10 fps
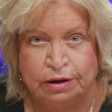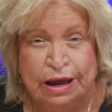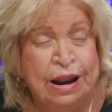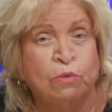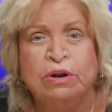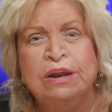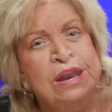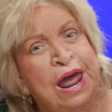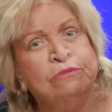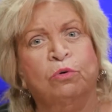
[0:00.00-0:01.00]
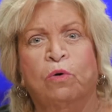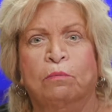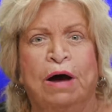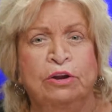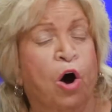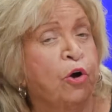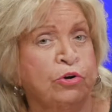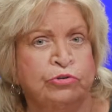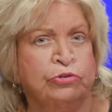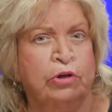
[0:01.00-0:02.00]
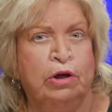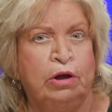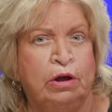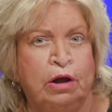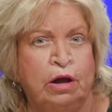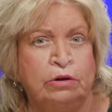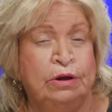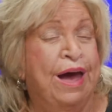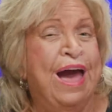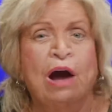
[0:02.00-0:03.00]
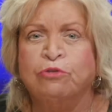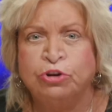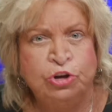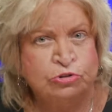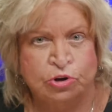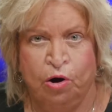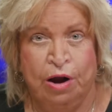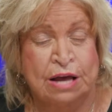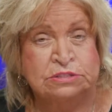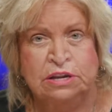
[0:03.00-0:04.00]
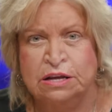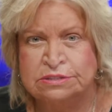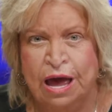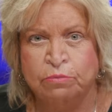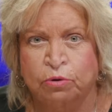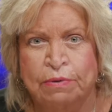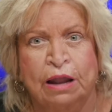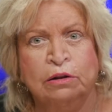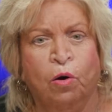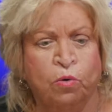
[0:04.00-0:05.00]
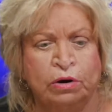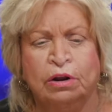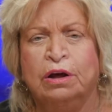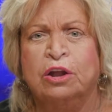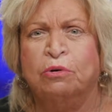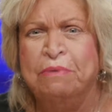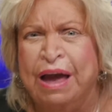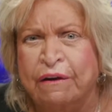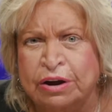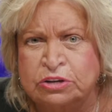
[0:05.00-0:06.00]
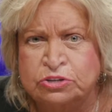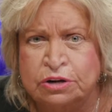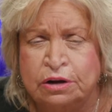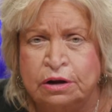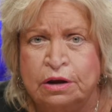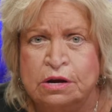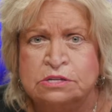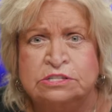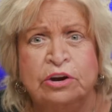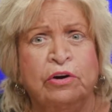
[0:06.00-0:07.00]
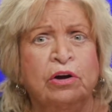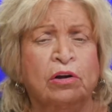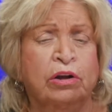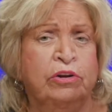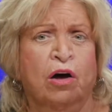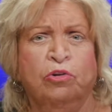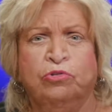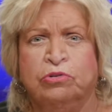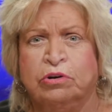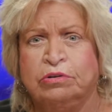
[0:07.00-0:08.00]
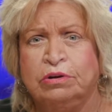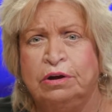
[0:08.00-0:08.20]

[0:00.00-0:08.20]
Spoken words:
And I would never want my daughters to ever use her as an example. My Lord, look at her marriage. Serial adulterer,